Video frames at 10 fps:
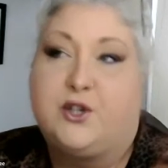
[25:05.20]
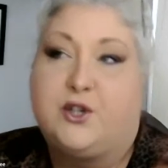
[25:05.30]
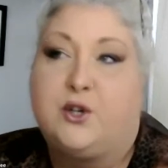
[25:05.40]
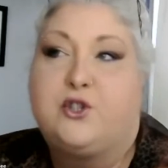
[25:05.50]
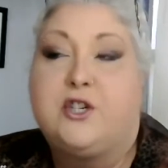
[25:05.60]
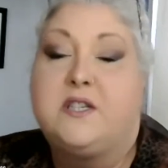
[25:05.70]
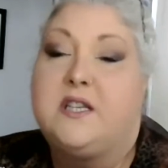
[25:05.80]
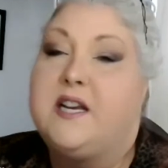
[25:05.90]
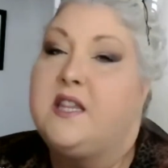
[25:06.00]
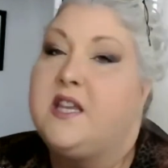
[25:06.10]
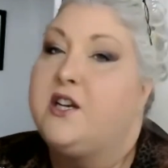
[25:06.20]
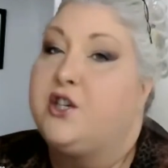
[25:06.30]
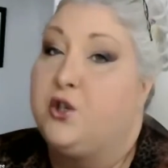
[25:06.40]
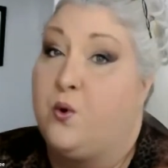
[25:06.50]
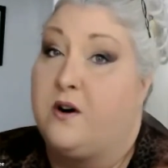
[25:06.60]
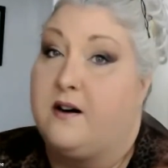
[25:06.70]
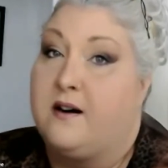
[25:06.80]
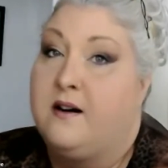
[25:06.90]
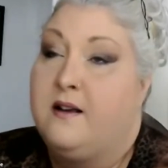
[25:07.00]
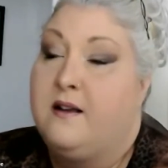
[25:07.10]
So just like that
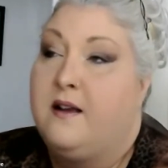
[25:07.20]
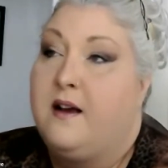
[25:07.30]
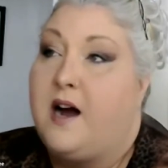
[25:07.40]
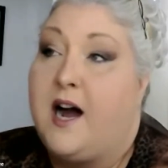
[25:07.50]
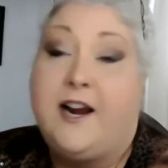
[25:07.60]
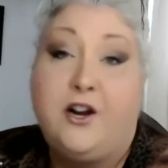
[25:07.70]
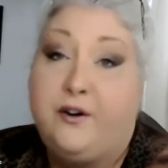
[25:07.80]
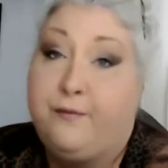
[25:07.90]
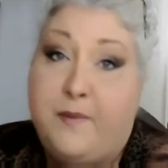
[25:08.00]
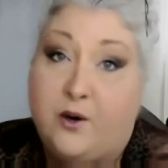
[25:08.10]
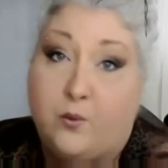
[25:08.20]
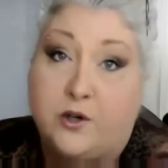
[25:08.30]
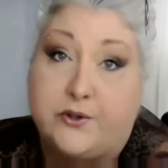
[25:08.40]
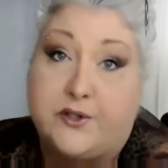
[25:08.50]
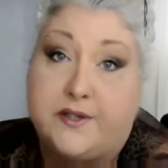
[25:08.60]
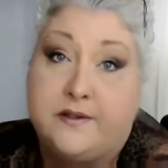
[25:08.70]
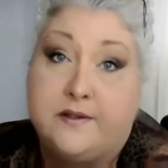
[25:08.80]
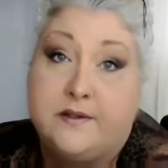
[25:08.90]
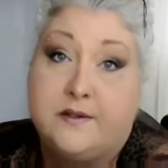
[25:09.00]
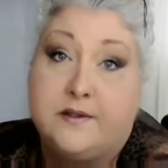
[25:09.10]
door, I could have made it worse.
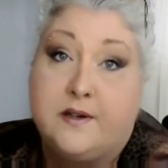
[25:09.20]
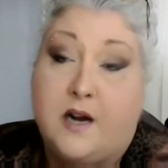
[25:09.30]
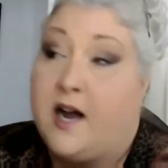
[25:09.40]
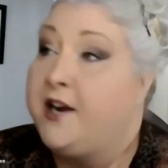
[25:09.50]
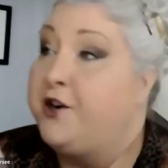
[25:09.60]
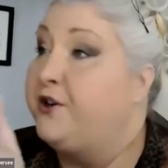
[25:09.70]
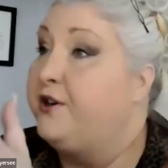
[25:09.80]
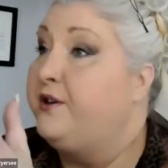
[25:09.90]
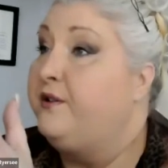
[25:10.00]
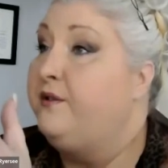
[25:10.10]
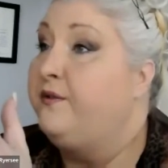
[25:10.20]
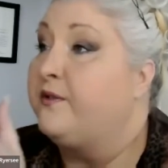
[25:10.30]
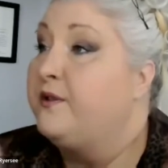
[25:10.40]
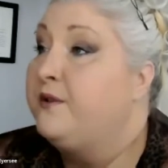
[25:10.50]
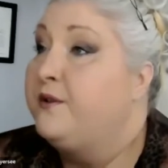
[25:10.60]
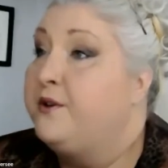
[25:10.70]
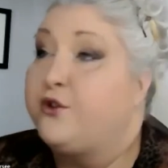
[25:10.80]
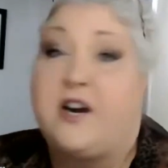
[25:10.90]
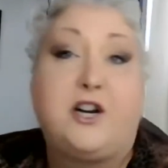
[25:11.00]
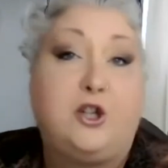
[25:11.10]
I could have
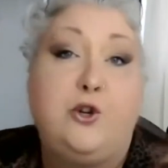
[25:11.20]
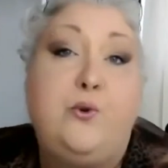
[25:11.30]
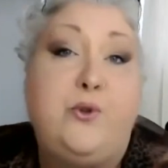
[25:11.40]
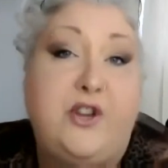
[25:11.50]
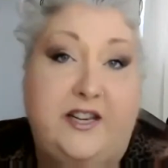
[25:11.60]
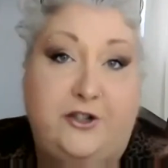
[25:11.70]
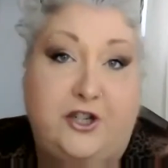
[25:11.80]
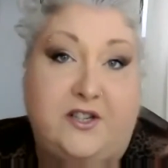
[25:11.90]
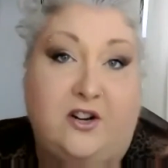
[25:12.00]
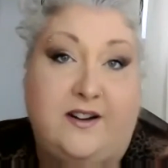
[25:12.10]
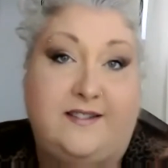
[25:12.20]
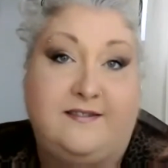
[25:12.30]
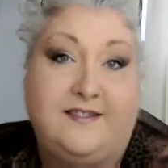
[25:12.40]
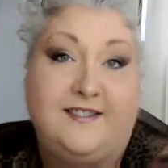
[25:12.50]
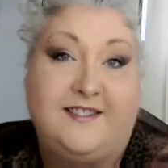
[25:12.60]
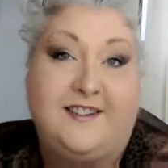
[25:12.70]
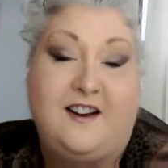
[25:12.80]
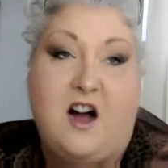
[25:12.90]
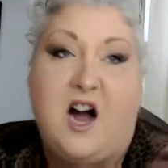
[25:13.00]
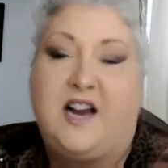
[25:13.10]
tried to glue the hinges on.
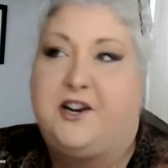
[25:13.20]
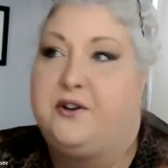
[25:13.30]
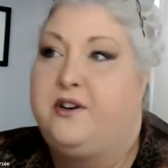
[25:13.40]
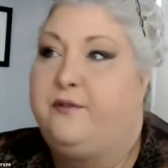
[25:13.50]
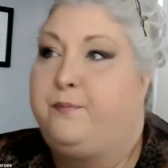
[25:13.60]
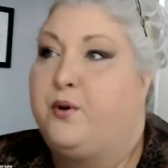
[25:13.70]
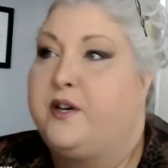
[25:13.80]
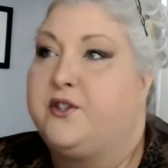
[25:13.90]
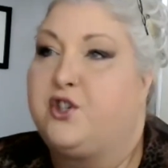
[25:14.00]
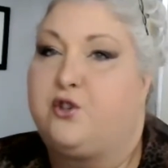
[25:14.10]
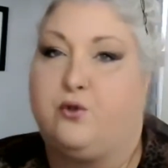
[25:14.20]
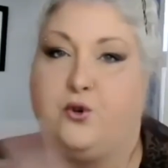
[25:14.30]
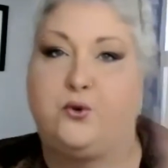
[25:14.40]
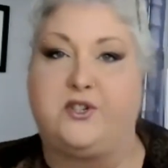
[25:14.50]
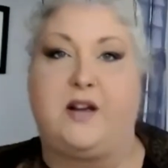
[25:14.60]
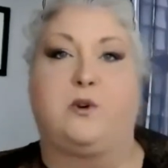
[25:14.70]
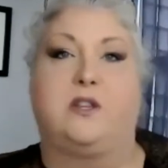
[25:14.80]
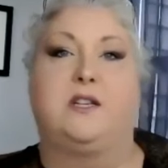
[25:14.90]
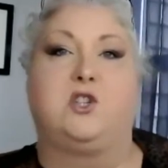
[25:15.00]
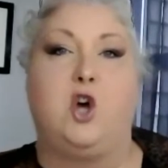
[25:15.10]
I could have put screws that were
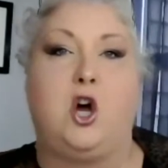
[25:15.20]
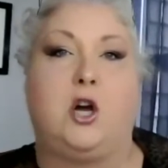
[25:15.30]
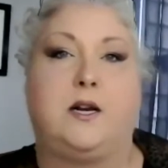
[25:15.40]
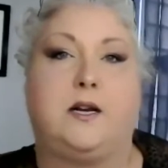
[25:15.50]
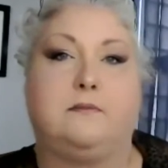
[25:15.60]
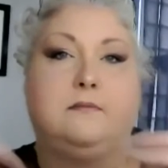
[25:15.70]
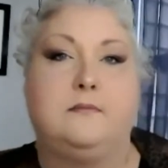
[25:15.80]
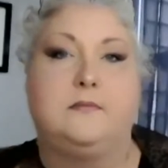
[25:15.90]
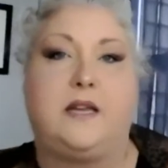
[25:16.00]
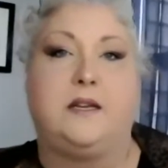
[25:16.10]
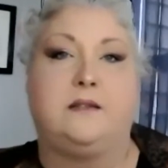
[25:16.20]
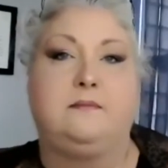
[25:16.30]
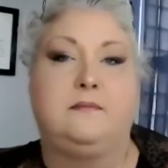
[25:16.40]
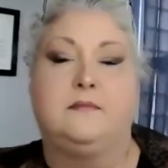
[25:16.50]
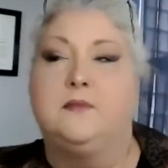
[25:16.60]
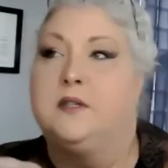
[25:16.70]
this long in